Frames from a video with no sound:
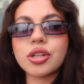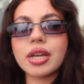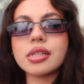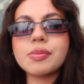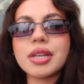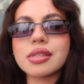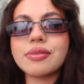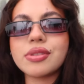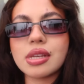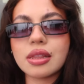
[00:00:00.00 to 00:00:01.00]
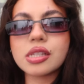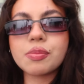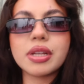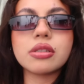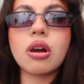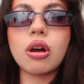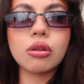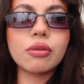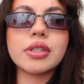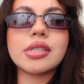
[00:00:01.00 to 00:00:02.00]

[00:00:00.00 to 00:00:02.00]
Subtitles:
to try this because I've seen this place all over